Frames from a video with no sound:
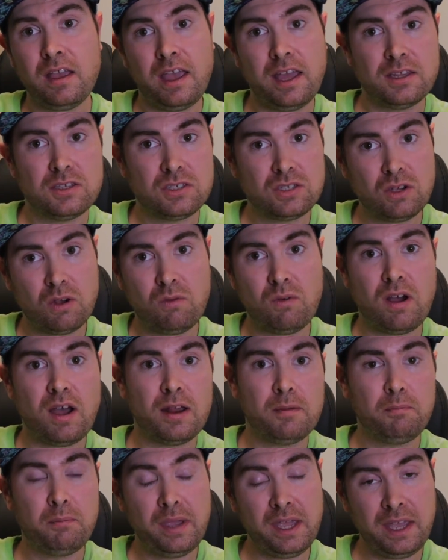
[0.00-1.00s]
and so
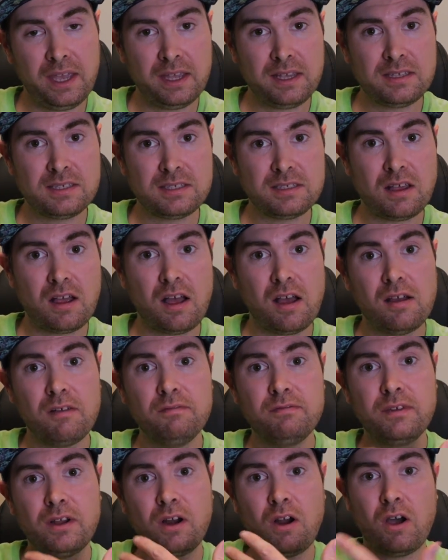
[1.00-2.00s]
on, pics
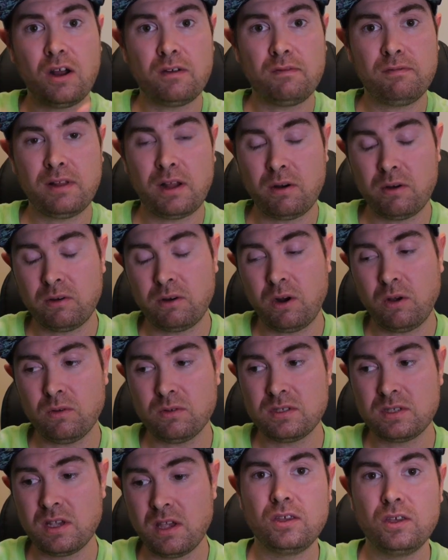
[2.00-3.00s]
of their autoflower
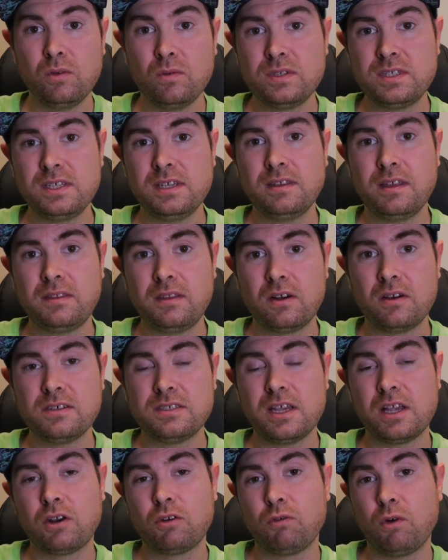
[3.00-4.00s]
grows. You would see that
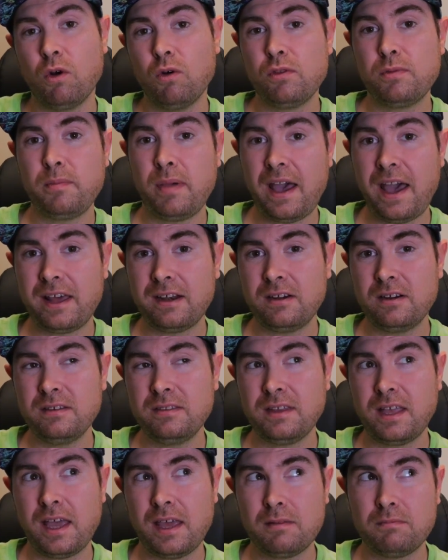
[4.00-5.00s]
there's a growth
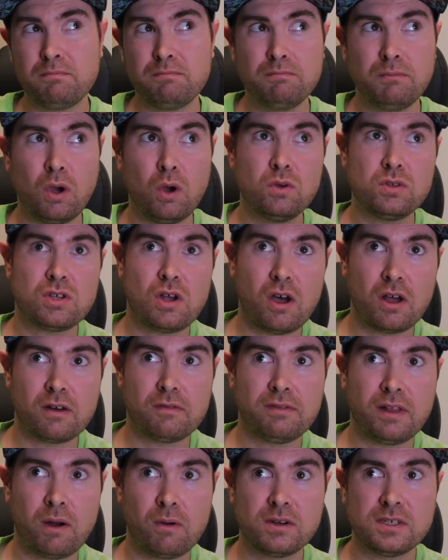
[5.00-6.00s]
pattern that most
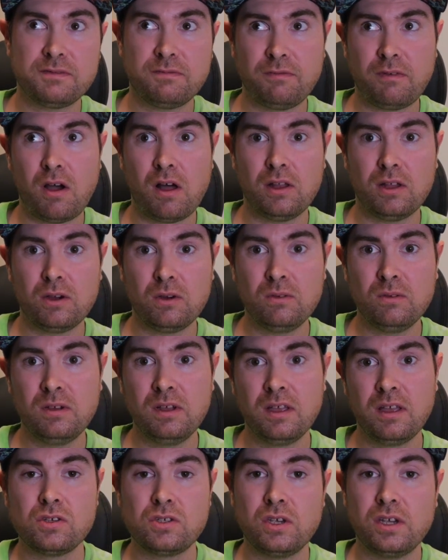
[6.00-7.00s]
autoflowers follow.
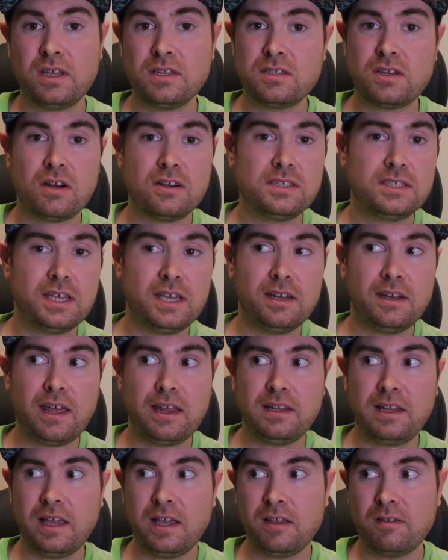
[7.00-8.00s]
So you can start seeing
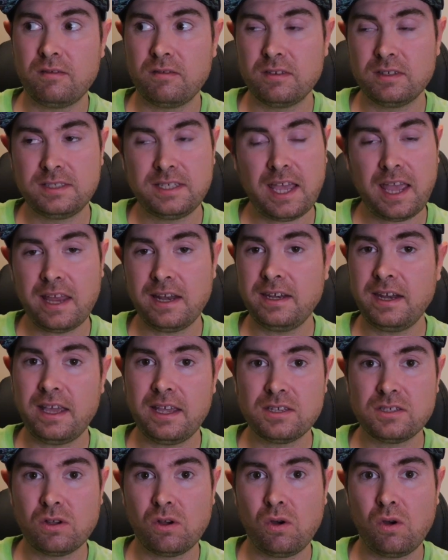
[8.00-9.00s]
that like 10
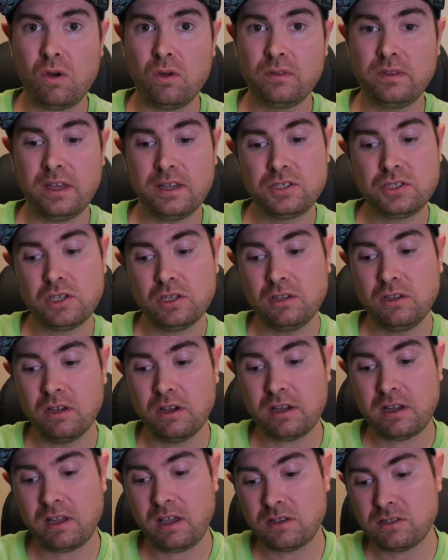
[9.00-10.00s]
days old, they should
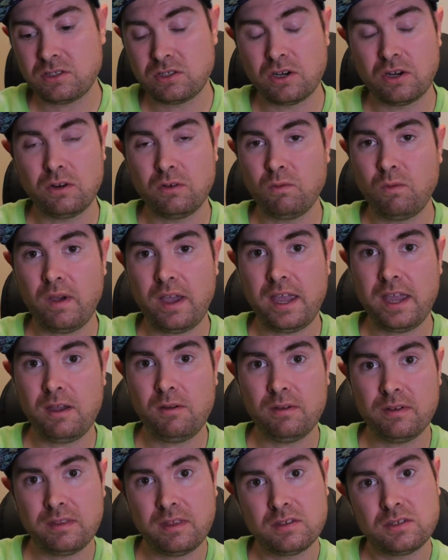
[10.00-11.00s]
look a certain way
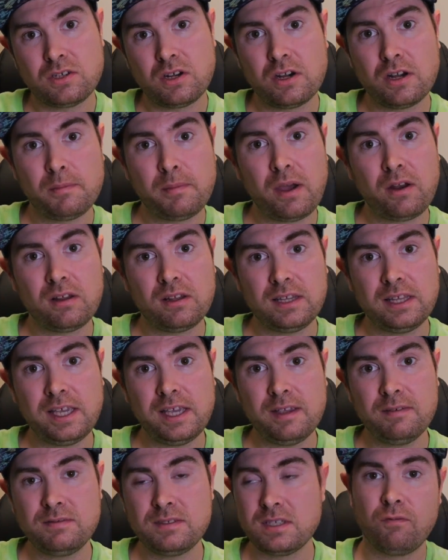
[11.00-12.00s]
with a certain amount of
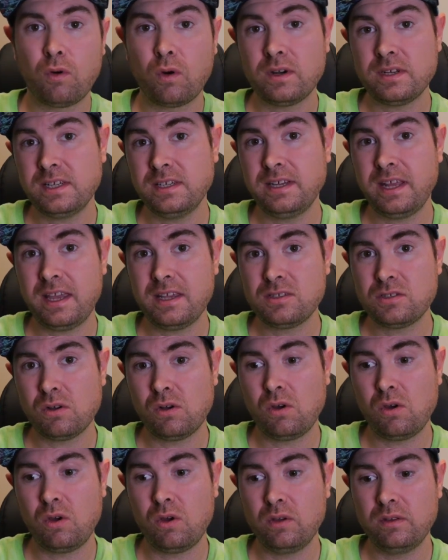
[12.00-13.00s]
leaves. 14 days
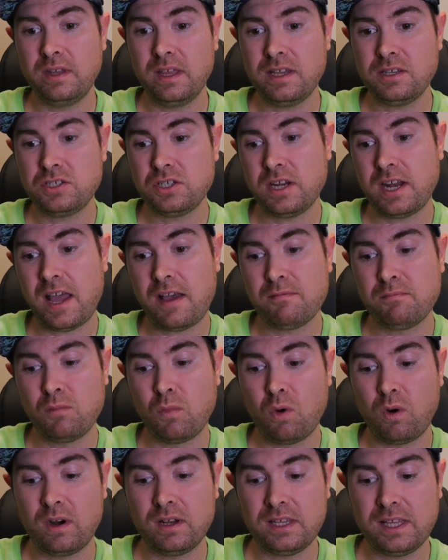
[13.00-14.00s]
old, they should have
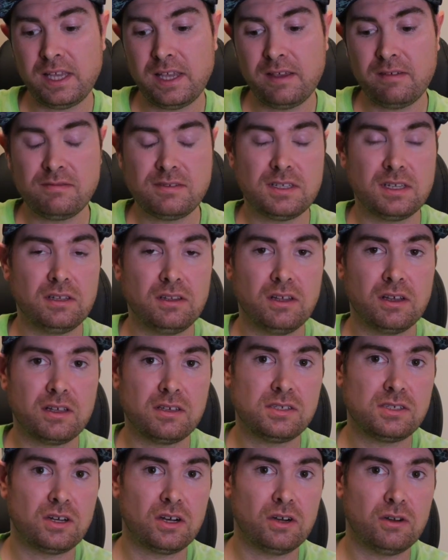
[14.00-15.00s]
more leaves, look
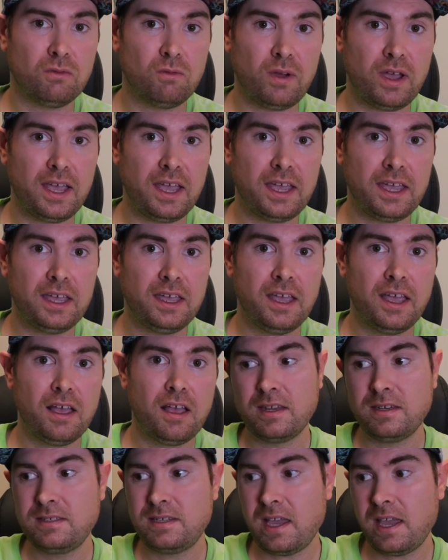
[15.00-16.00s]
a certain way
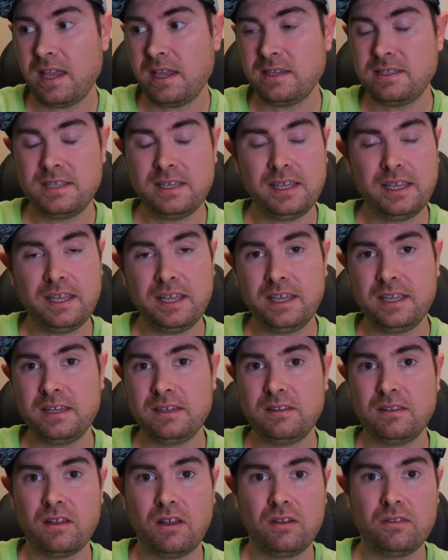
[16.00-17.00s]
day
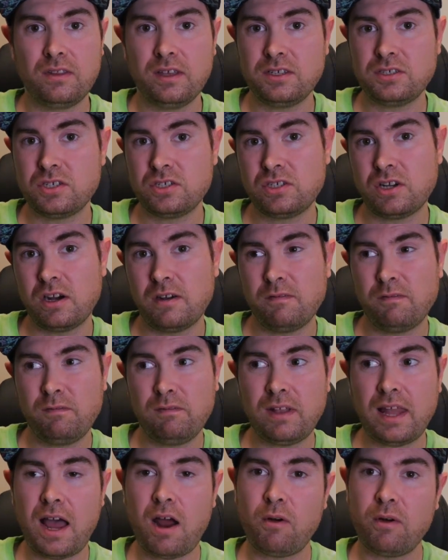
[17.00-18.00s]
18, they should start
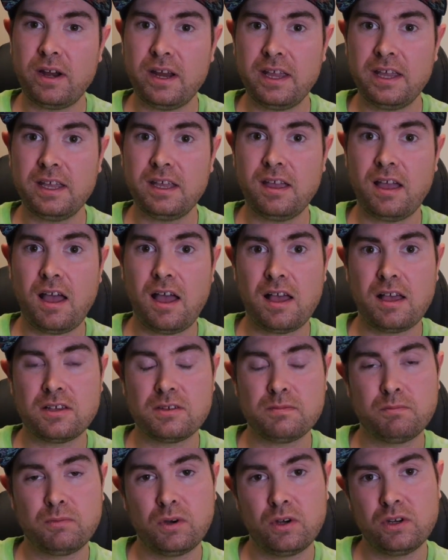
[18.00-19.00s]
flowering,
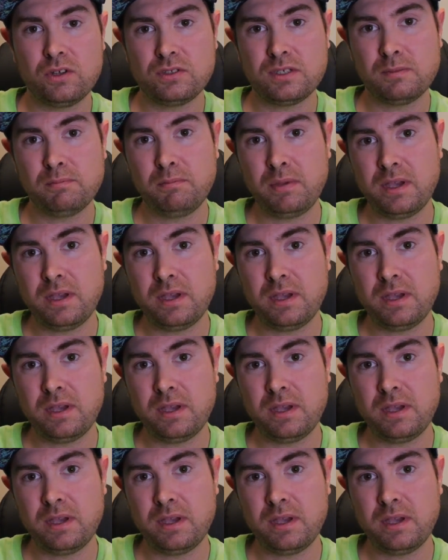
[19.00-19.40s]
uh, producing